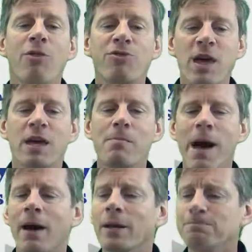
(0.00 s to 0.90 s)
Think
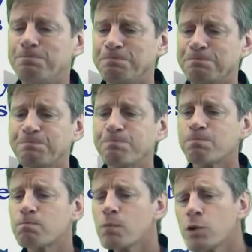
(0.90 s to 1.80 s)
about it.
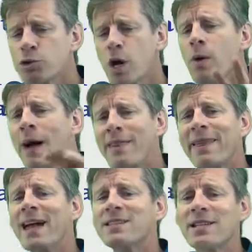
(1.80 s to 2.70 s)
So
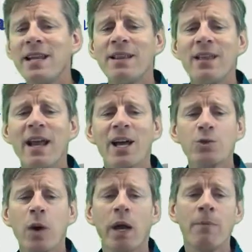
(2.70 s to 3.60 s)
that's the next
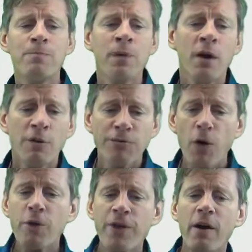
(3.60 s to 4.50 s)
one.
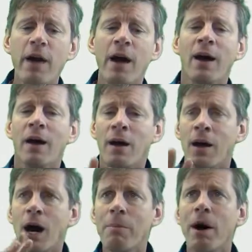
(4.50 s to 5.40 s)
Fourth area,
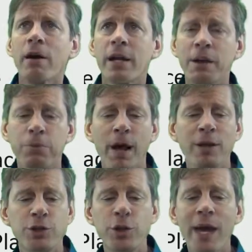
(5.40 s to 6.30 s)
a marketing plan.
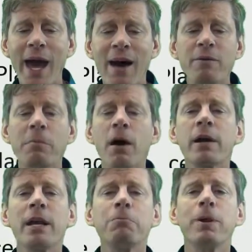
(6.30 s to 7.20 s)
Do you have a
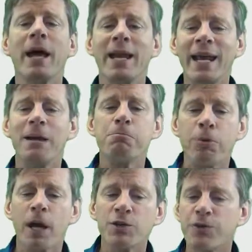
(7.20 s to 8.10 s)
marketing plan in
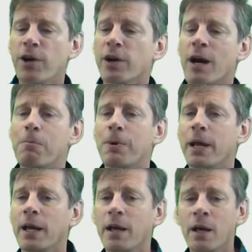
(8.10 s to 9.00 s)
place for your
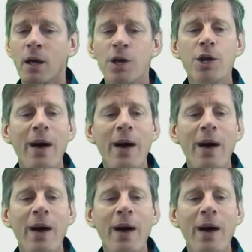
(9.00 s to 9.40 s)
company? You